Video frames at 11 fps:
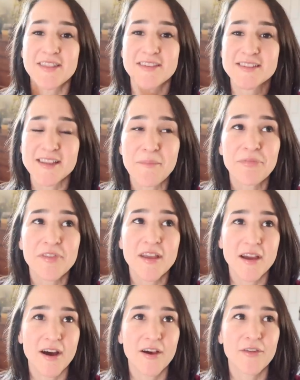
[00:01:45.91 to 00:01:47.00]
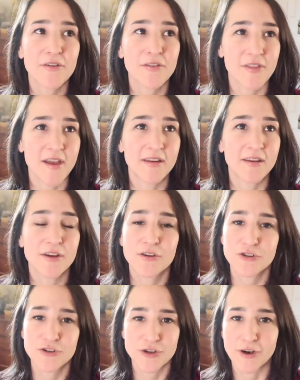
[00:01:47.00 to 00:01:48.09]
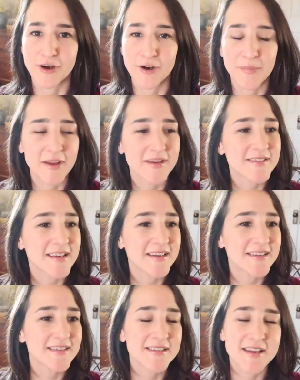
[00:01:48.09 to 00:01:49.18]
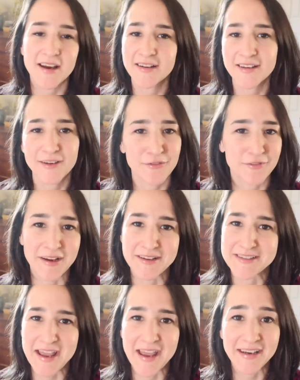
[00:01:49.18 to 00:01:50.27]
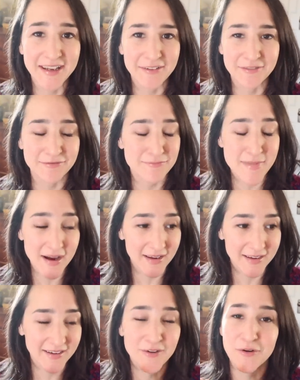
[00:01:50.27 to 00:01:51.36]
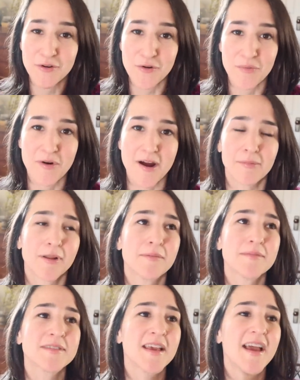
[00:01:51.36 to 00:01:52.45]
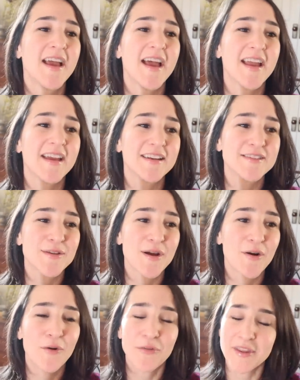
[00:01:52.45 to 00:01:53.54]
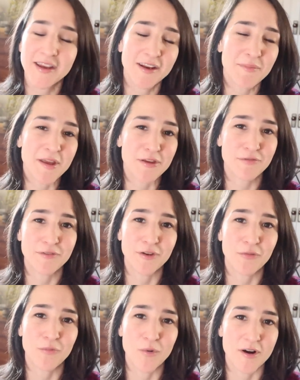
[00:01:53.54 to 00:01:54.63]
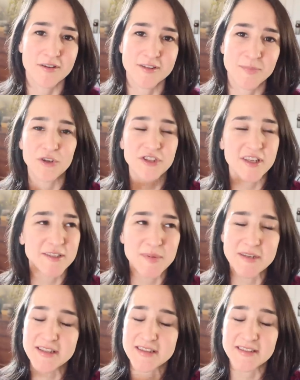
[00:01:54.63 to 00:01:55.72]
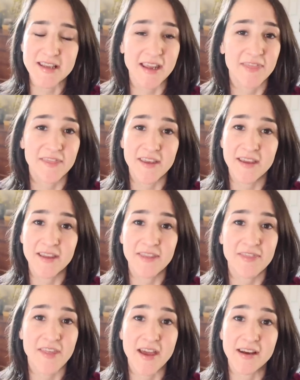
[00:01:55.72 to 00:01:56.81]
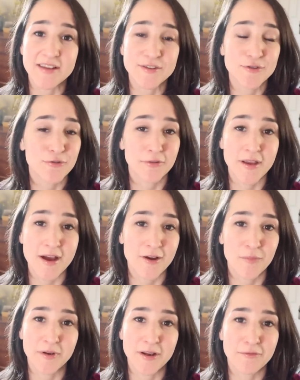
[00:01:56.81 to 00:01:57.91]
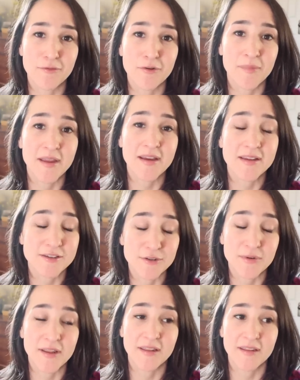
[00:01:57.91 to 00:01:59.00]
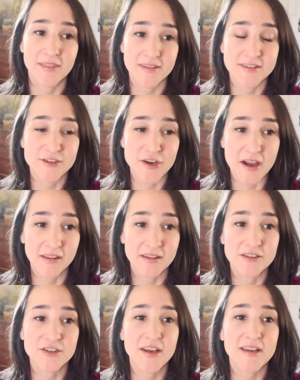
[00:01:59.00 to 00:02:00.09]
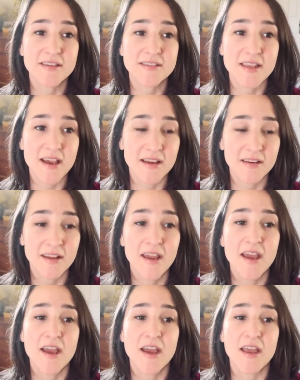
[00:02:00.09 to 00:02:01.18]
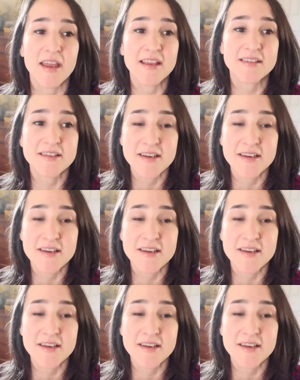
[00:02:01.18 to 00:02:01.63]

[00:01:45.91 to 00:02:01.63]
something other than sugar, because it is not gonna fix any of my or your problems, and it's only gonna make you feel worse. Which leads me to the second thing that is truly eye-opening for me in doing this challenge, is that it's